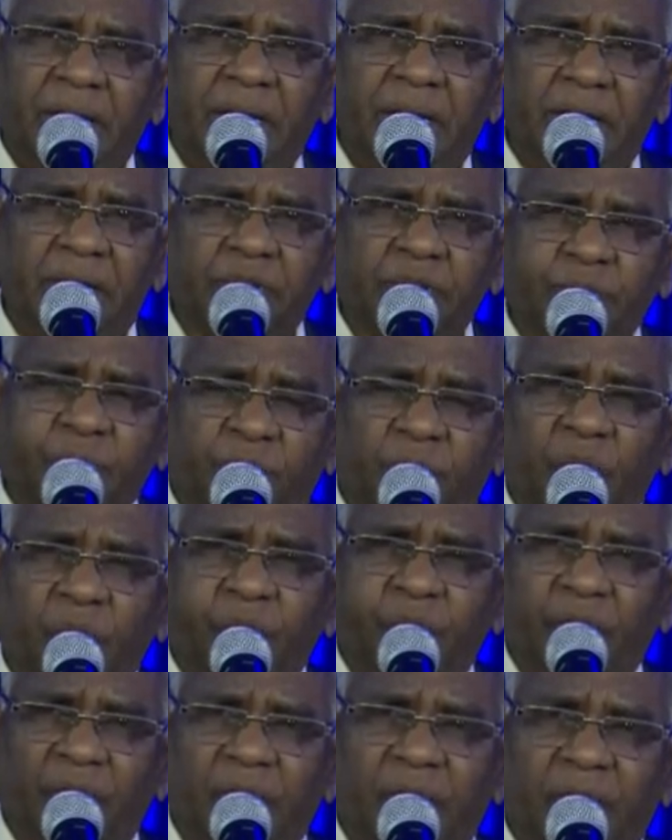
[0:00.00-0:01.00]
he is
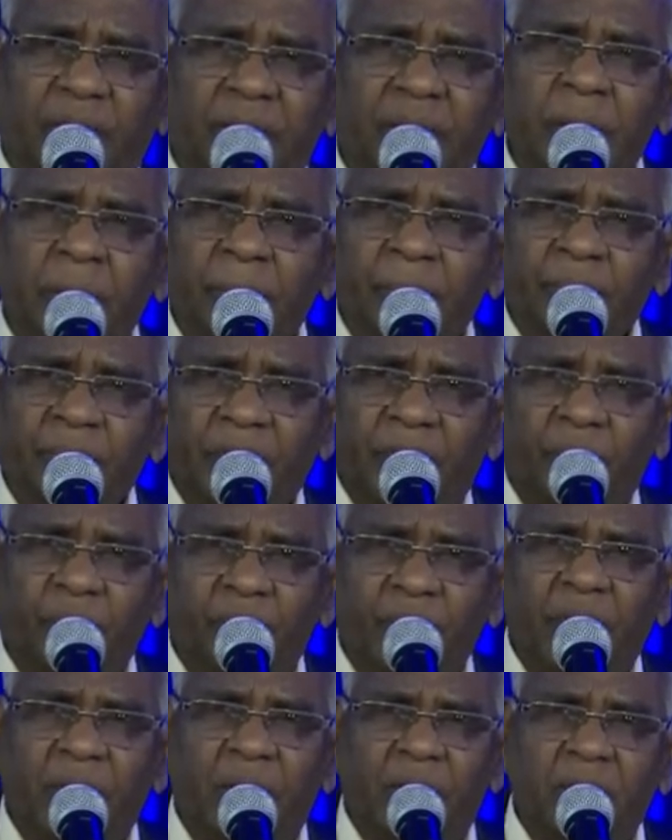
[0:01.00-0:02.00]
fulfilling the
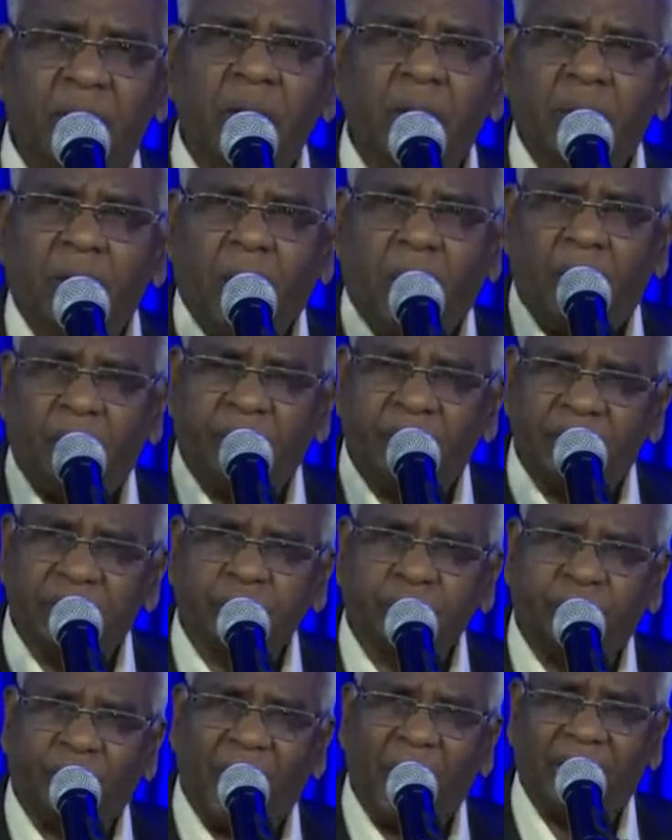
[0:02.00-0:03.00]
will of
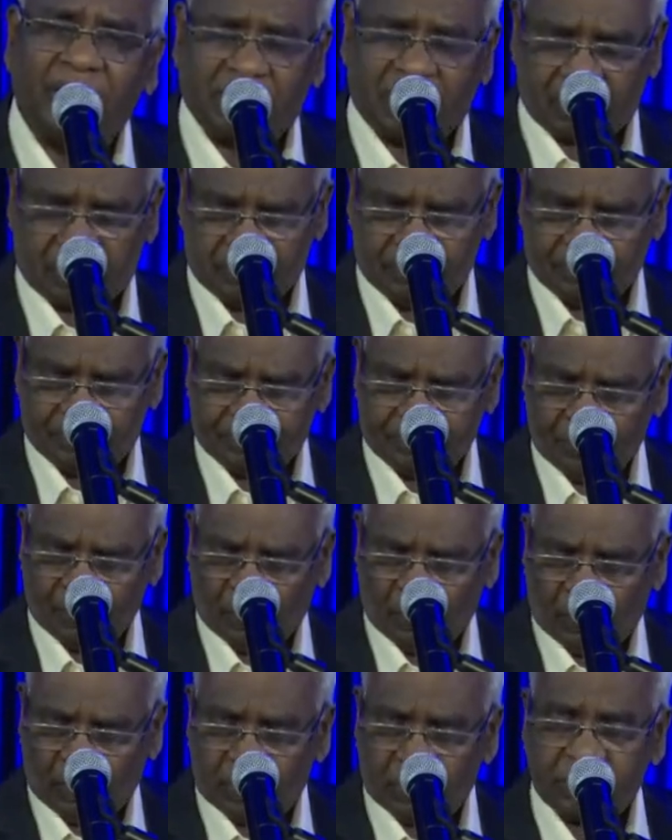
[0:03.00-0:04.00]
his Father.
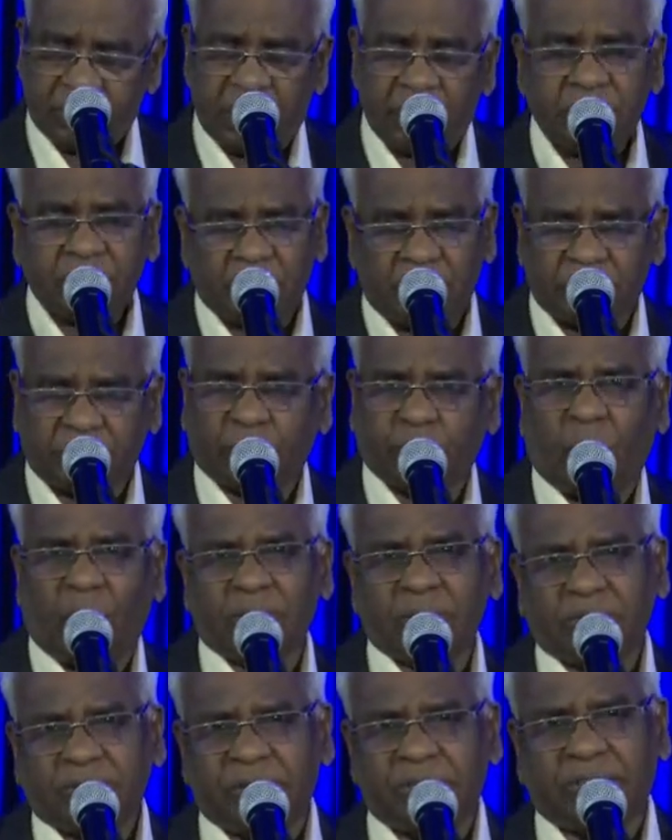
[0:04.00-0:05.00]
Jesus
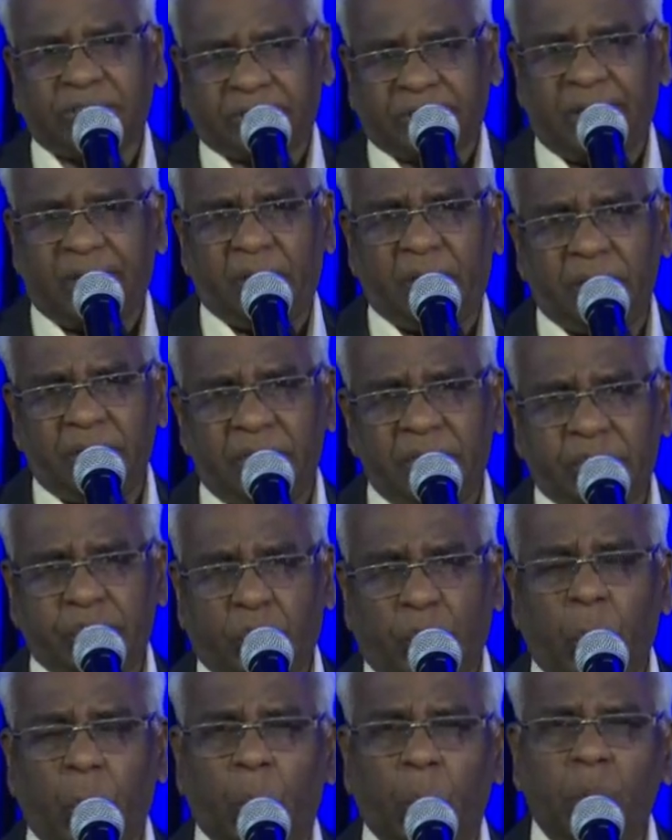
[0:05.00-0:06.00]
once he
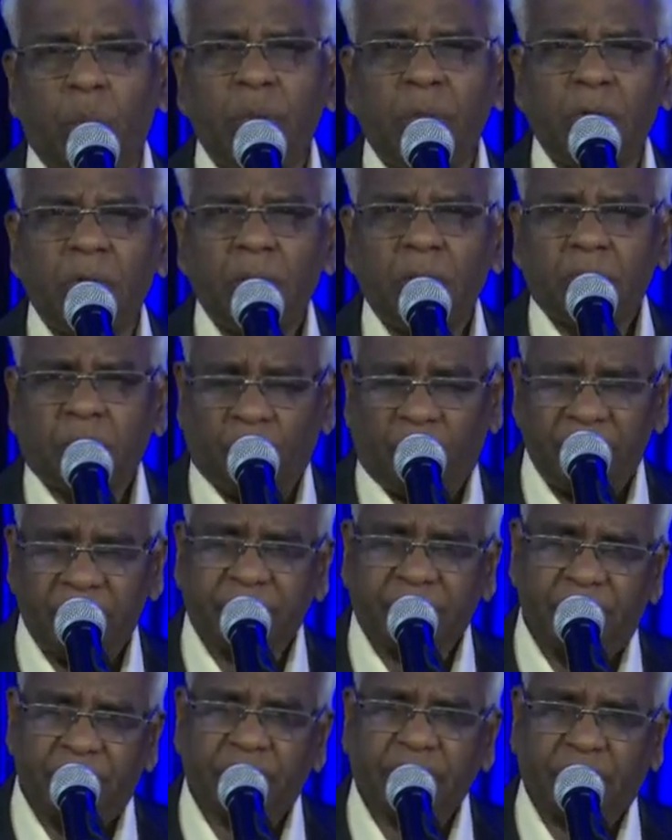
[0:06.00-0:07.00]
told to
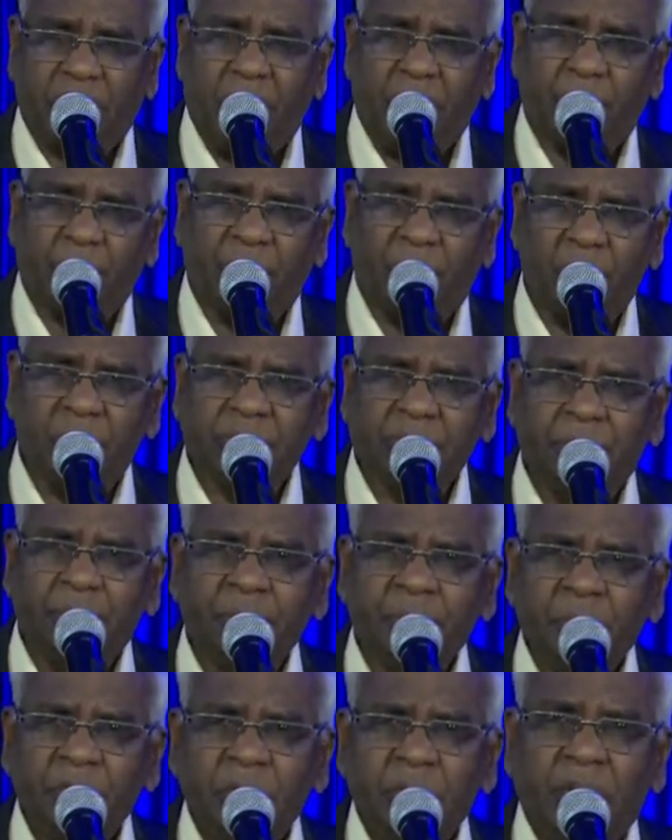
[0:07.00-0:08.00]
his disciples
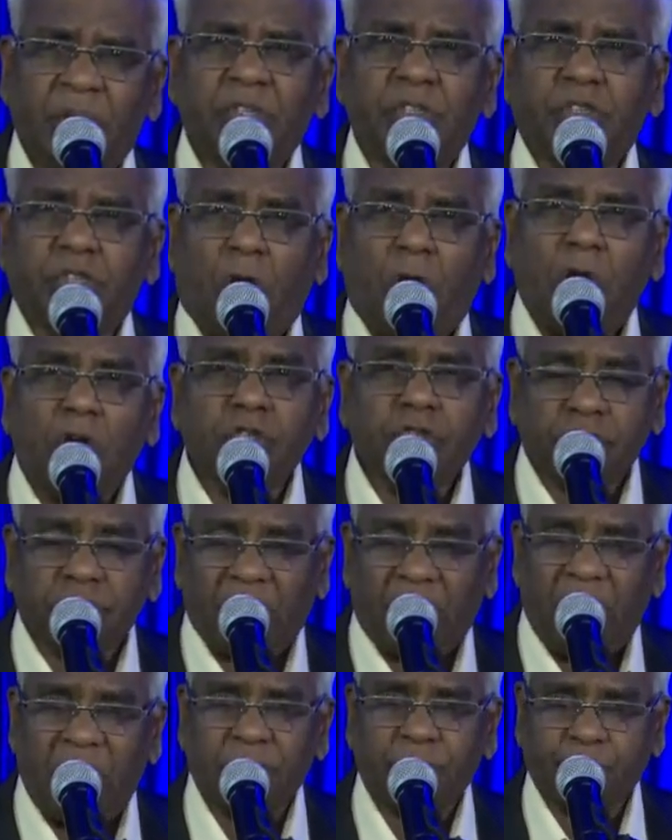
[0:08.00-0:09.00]
in John's
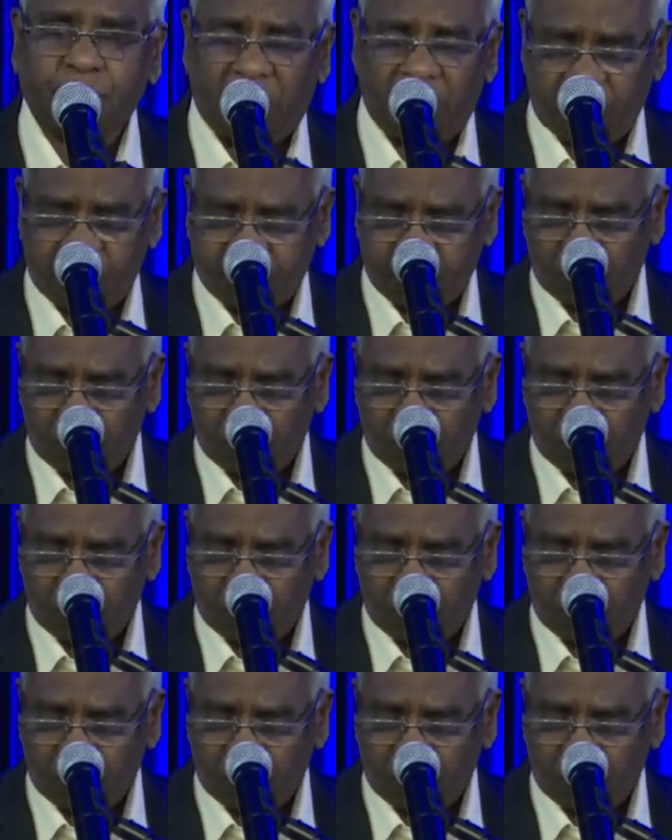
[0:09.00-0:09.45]
Gospel,